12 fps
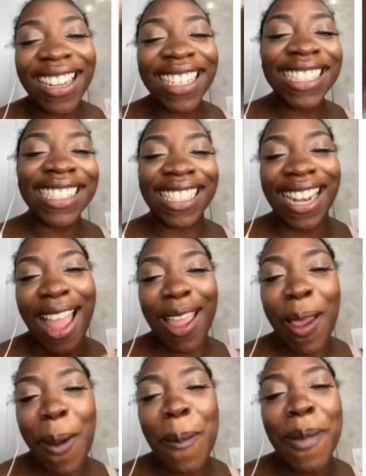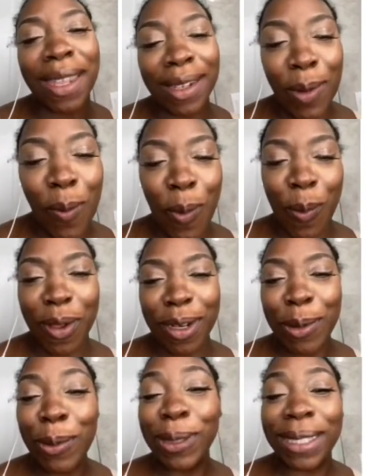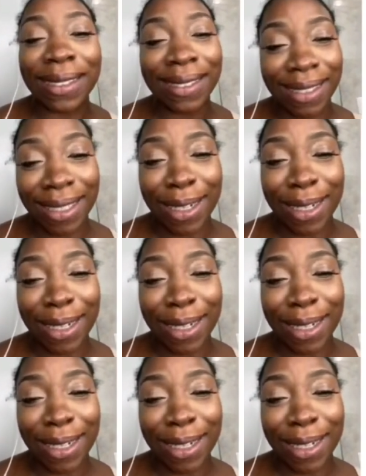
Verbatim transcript: Listen, I commend the woman who's sitting